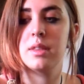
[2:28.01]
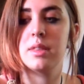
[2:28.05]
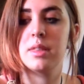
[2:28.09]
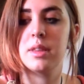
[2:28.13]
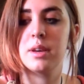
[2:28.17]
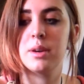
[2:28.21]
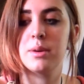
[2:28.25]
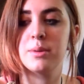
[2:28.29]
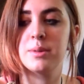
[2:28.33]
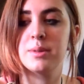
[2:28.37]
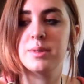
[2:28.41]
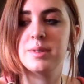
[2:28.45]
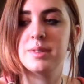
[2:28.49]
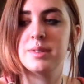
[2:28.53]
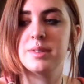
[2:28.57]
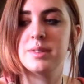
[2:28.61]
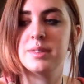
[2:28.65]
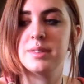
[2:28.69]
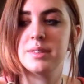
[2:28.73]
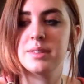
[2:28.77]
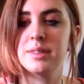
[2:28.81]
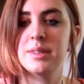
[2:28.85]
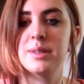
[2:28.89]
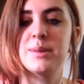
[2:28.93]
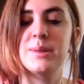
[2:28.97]
It
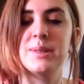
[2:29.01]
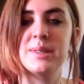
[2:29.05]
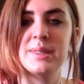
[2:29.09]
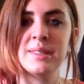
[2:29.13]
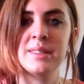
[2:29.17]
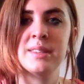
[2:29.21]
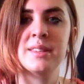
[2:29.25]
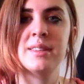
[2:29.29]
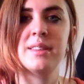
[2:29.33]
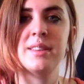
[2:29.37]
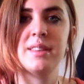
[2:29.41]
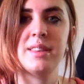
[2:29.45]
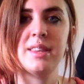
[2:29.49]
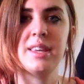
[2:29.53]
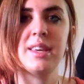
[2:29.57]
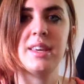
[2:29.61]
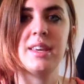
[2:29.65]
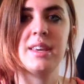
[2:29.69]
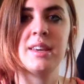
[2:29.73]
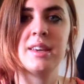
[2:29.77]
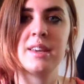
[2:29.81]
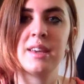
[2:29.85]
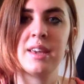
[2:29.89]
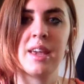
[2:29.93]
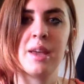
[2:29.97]
was
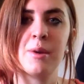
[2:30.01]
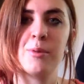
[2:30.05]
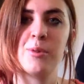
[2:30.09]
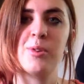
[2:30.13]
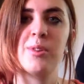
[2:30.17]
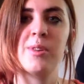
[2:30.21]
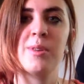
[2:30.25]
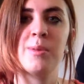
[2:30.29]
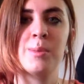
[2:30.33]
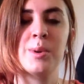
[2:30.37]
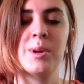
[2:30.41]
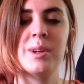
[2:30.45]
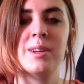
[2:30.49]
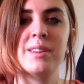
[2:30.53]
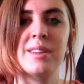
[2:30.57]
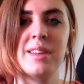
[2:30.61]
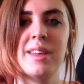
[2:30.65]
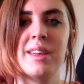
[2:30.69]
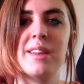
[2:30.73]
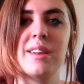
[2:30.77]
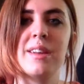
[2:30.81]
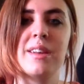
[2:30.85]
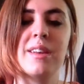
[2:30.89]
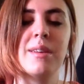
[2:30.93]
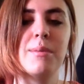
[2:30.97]
the Hamilton,
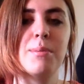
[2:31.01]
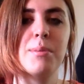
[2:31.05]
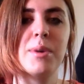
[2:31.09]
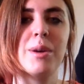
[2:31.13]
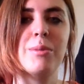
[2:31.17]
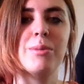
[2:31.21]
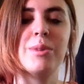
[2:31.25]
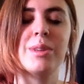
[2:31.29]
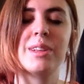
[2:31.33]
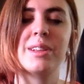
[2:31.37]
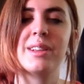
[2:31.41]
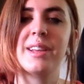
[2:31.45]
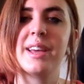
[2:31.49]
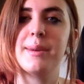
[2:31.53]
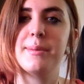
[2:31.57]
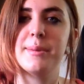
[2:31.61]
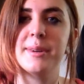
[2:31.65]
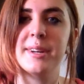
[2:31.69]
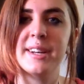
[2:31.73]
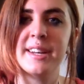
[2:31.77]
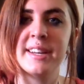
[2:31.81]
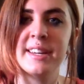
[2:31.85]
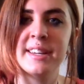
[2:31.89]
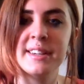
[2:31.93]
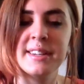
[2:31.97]
Montana Public
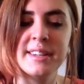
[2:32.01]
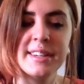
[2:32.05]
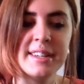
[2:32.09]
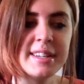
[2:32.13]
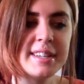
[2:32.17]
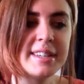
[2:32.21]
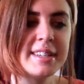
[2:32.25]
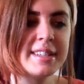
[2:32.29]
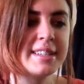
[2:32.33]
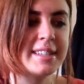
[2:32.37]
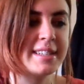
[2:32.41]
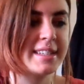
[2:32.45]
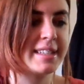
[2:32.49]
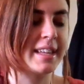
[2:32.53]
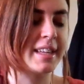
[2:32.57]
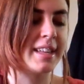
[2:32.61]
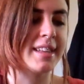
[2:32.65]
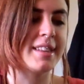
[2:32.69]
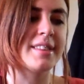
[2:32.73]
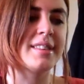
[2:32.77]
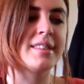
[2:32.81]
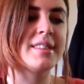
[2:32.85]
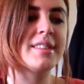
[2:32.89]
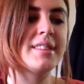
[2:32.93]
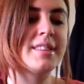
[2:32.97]
Library,
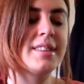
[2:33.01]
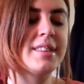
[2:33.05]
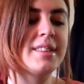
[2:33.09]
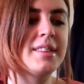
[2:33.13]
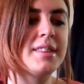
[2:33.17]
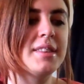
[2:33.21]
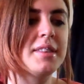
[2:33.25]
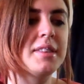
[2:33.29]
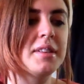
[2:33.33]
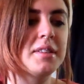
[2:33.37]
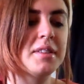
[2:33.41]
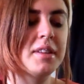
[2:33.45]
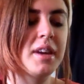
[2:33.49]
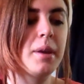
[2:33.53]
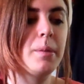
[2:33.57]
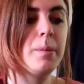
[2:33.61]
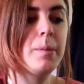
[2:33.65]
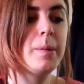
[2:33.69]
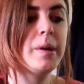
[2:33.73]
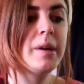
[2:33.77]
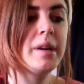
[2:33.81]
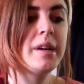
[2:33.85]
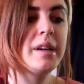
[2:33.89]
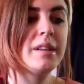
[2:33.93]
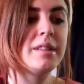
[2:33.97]
and the
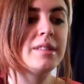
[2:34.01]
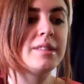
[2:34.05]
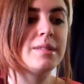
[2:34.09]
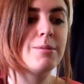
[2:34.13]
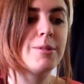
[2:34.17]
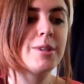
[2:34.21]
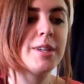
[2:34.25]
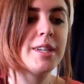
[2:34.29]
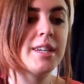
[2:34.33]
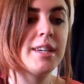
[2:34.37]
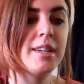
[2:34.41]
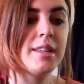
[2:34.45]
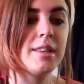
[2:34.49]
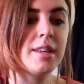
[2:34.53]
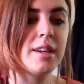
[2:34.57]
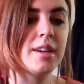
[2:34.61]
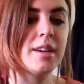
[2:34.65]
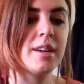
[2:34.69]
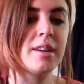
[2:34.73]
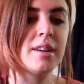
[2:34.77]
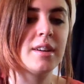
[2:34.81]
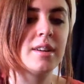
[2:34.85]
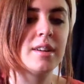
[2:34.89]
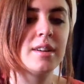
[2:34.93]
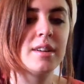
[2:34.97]
librarians working
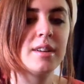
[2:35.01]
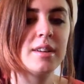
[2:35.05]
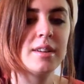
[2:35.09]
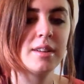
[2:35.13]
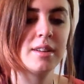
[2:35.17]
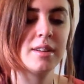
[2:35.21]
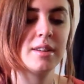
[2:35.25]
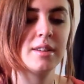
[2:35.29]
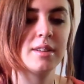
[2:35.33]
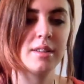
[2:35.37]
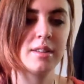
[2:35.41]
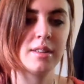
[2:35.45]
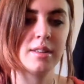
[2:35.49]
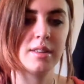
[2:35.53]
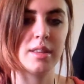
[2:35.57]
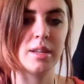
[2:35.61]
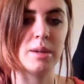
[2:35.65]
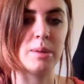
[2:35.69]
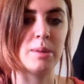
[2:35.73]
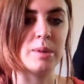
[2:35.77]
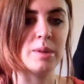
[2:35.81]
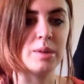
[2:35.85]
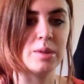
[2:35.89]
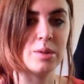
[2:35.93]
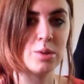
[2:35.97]
there
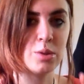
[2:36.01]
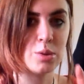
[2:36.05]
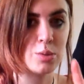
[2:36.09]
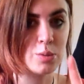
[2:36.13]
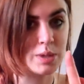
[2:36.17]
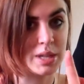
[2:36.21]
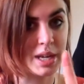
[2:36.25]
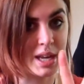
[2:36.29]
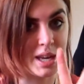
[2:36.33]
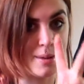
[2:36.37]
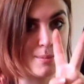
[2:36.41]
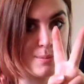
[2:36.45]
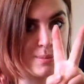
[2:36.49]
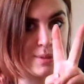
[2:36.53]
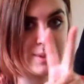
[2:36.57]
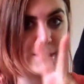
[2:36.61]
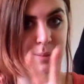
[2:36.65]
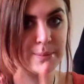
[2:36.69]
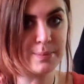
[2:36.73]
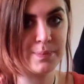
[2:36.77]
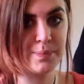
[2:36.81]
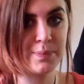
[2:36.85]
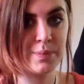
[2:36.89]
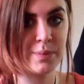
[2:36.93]
was 2 types.